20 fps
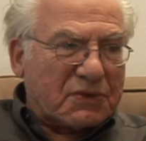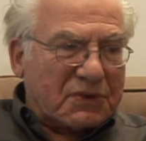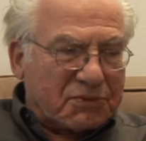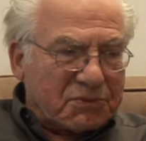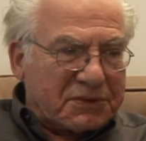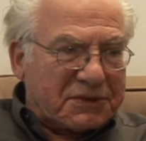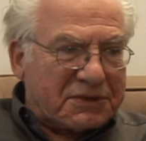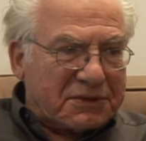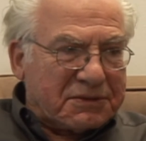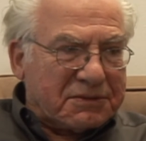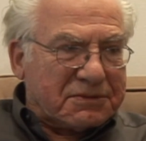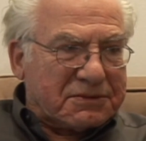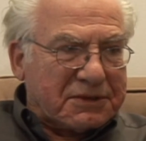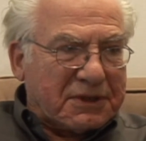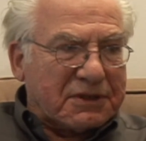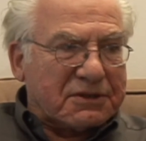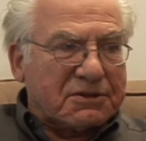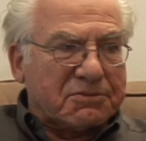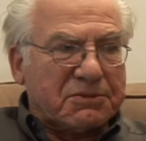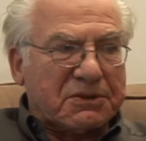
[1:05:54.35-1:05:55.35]
where we
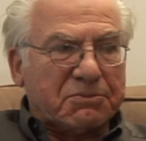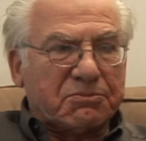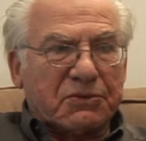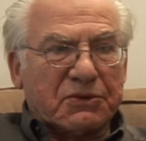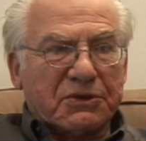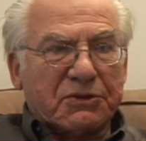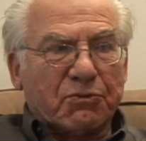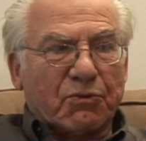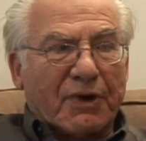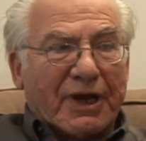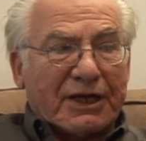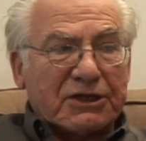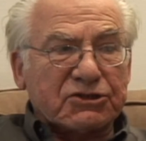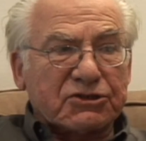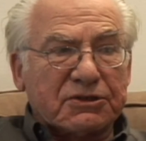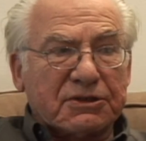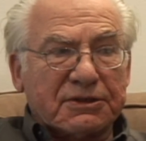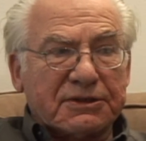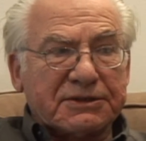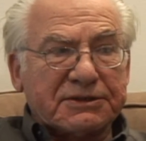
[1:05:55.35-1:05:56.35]
tend to be pretty
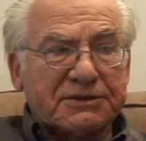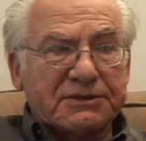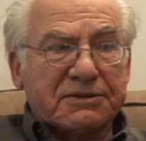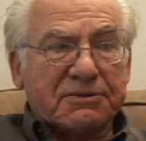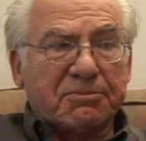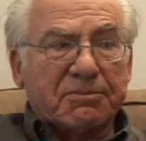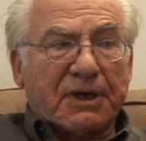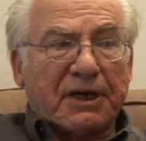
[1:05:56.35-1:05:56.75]
rationalist mm.